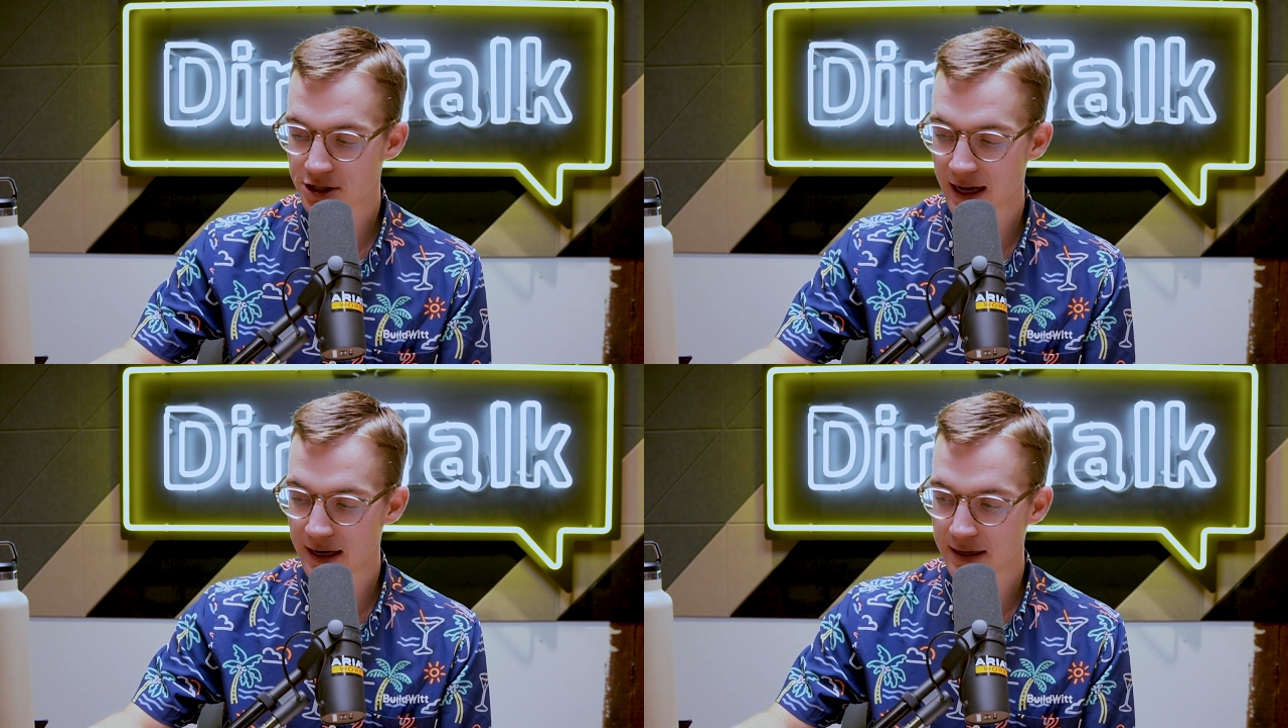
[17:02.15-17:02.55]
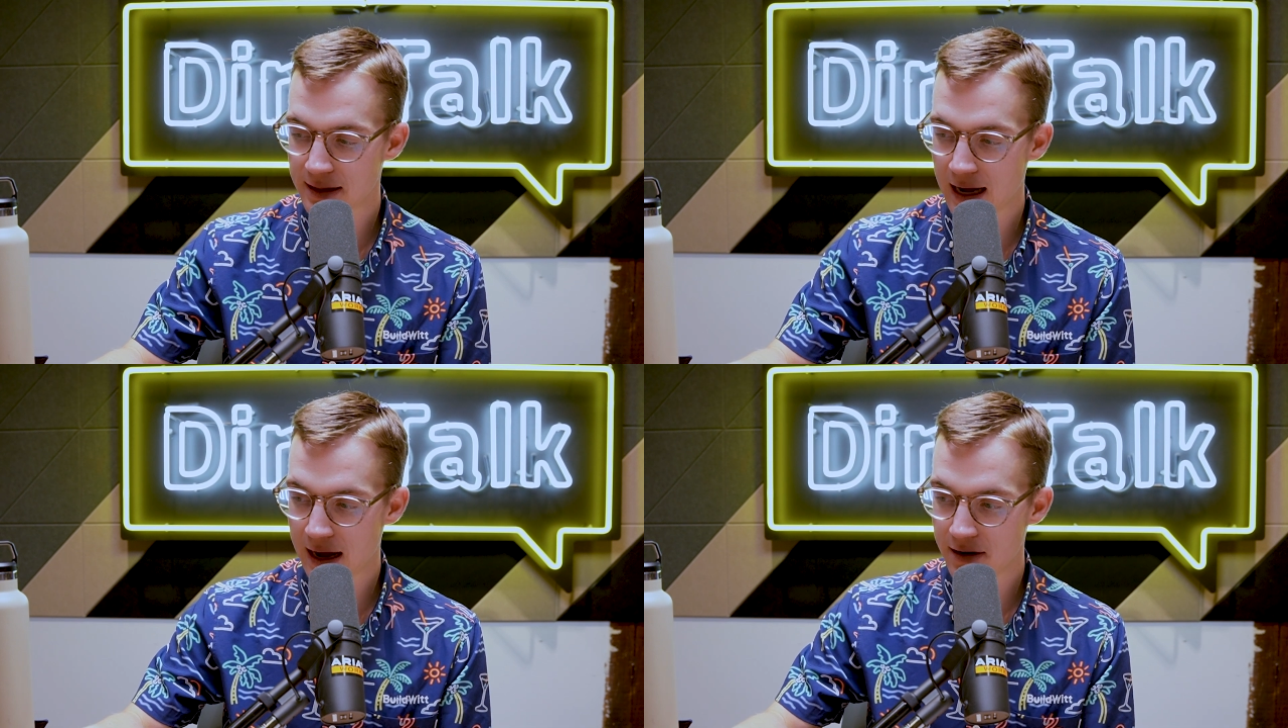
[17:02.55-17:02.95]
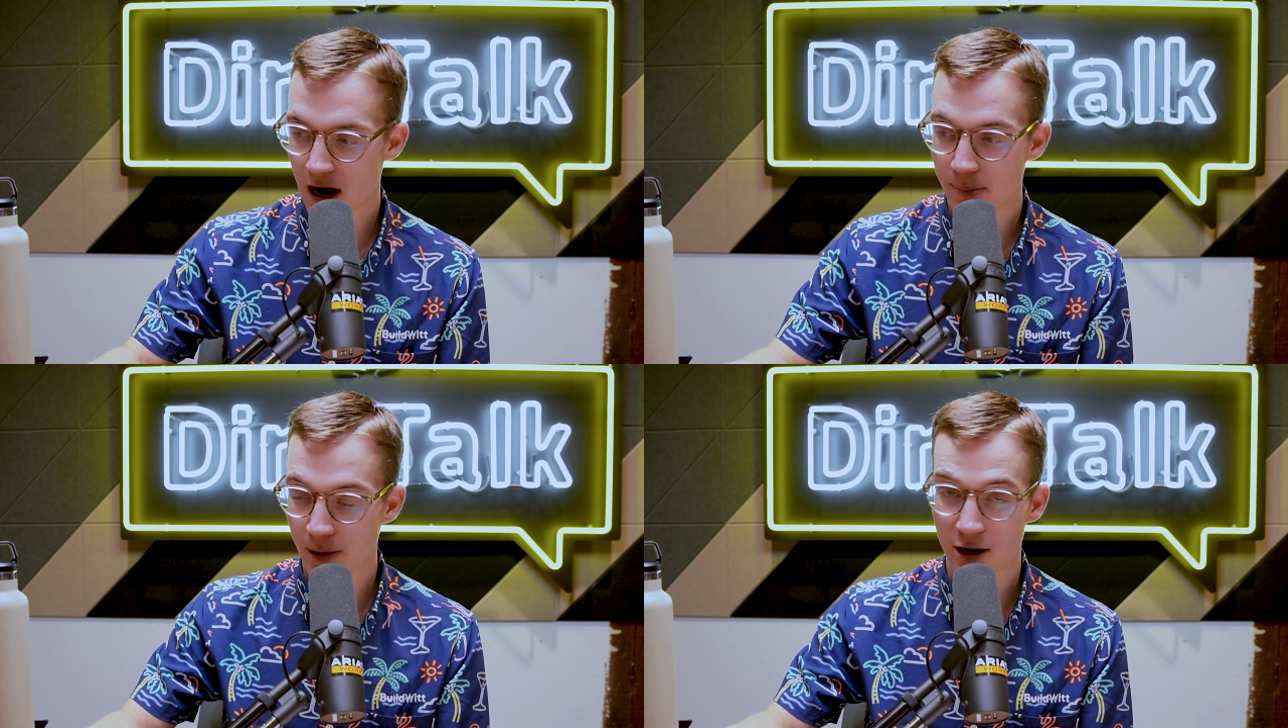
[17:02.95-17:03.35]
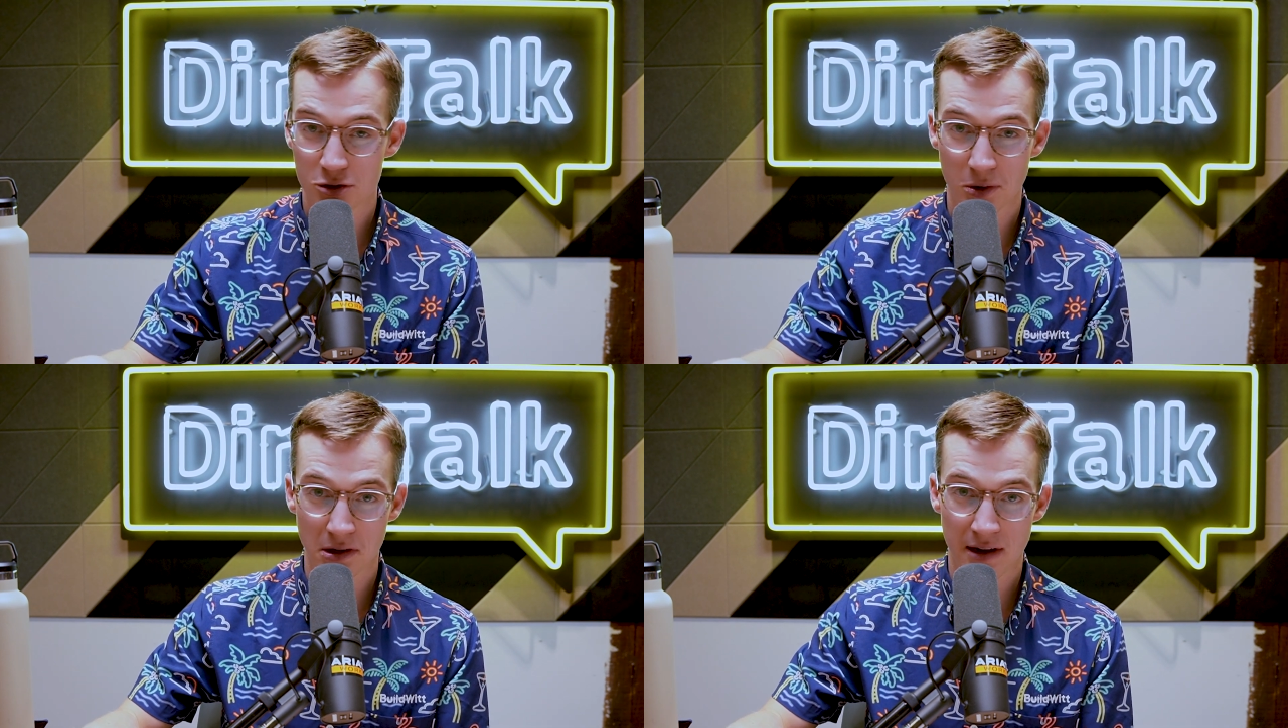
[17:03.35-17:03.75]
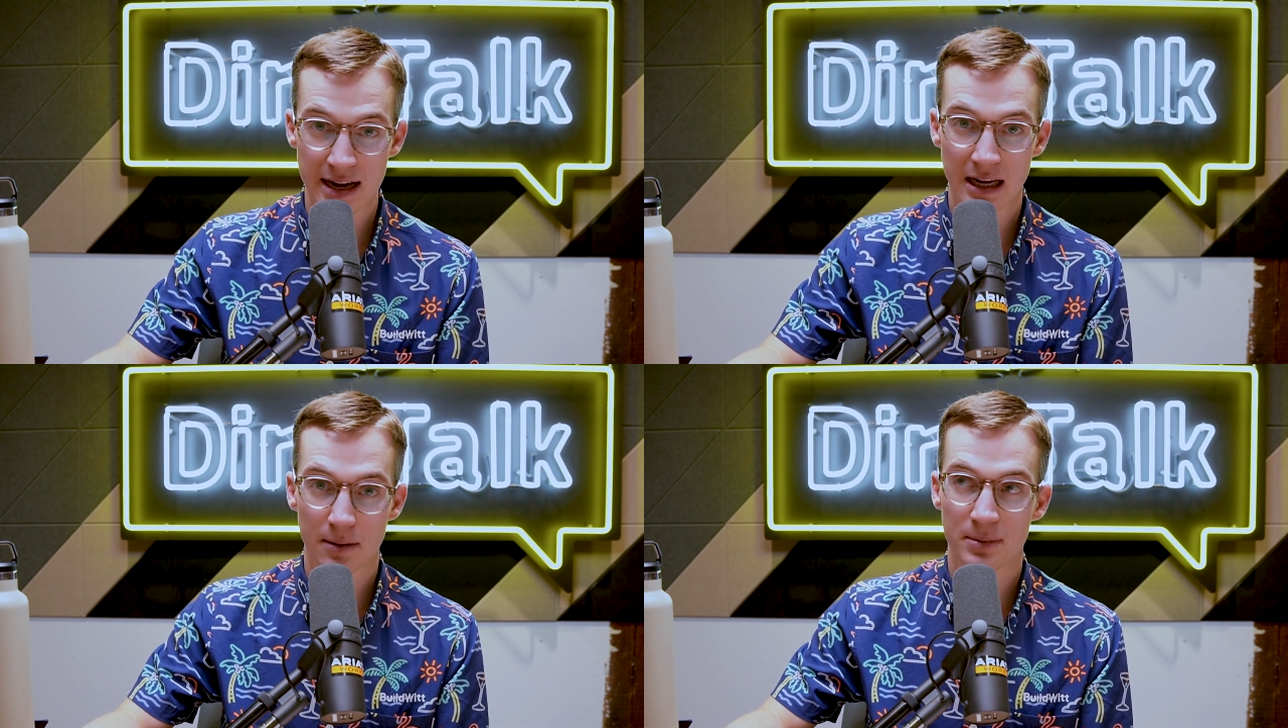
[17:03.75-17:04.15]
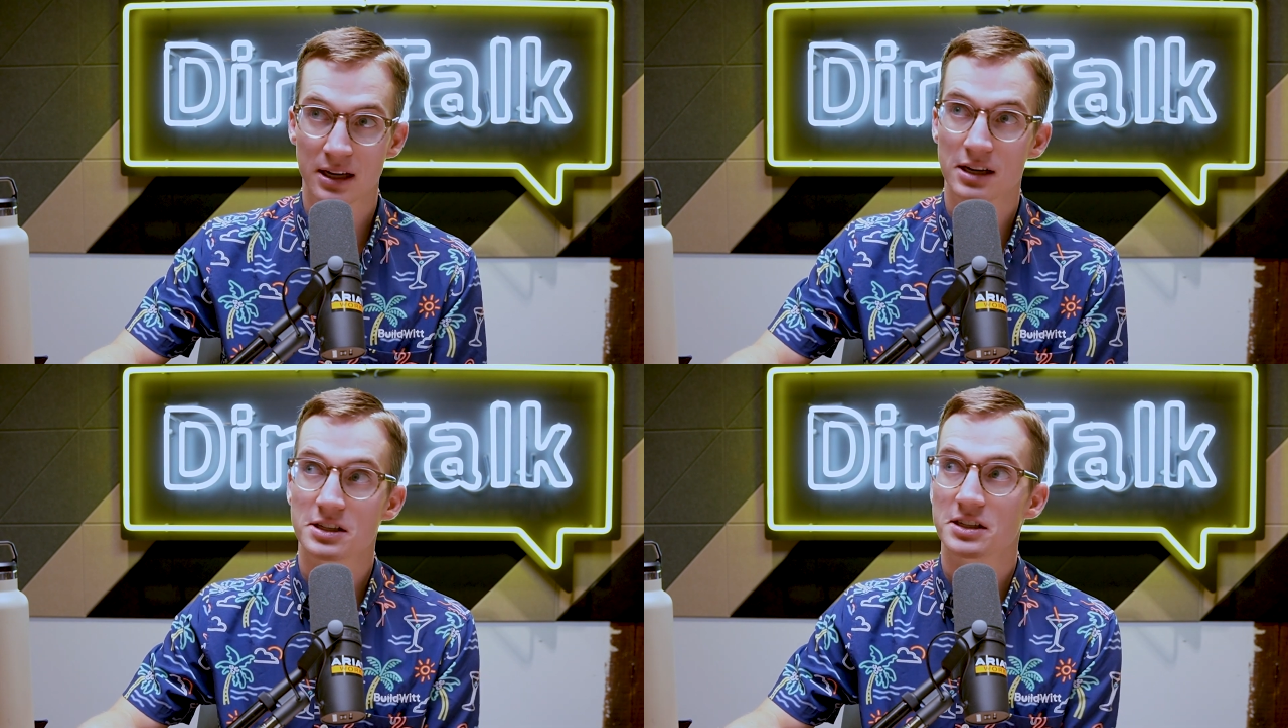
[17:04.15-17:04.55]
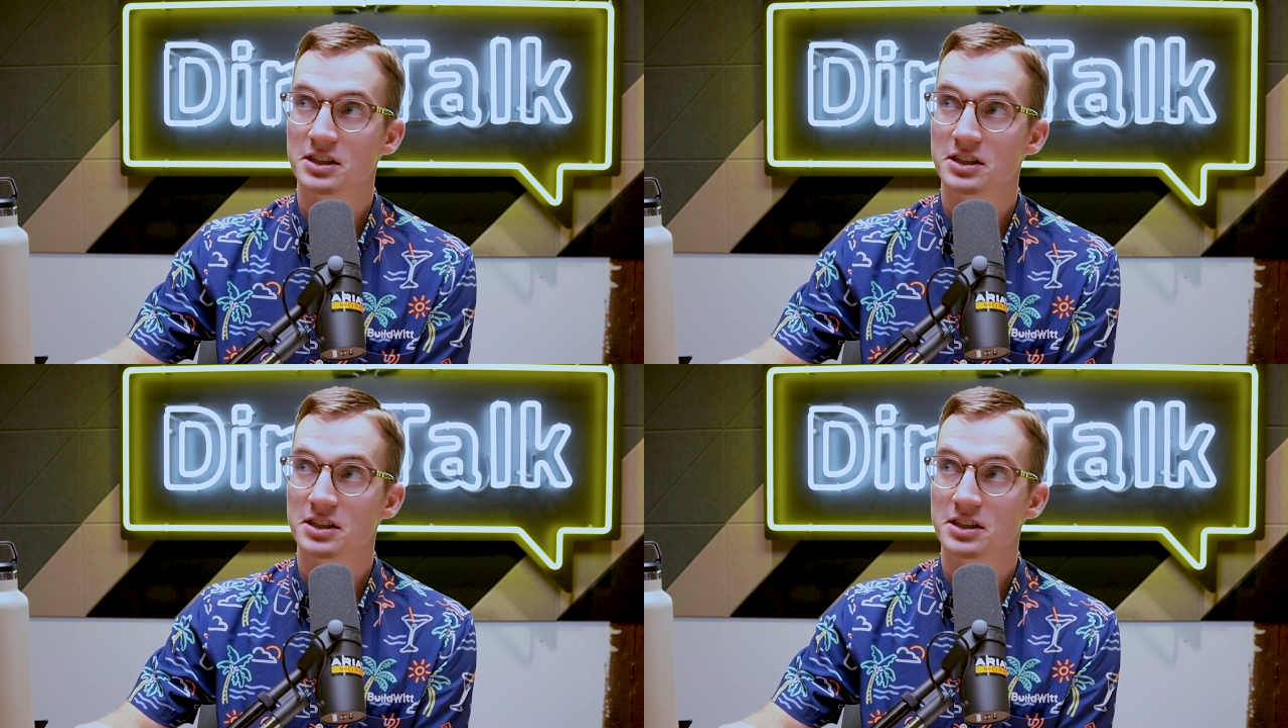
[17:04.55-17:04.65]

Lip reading: said that operators really like it because